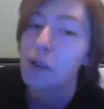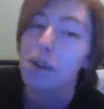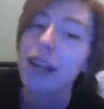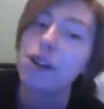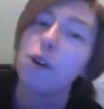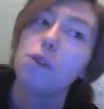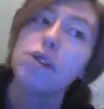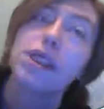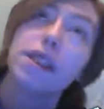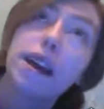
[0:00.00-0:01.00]
So we had to go
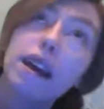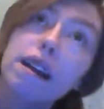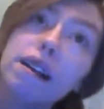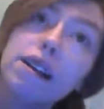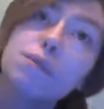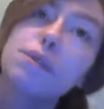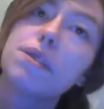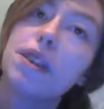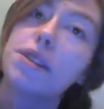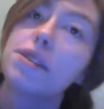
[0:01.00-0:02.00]
over there, and we
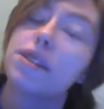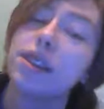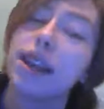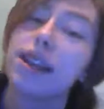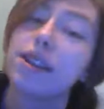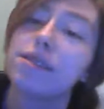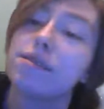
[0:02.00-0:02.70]
were there till like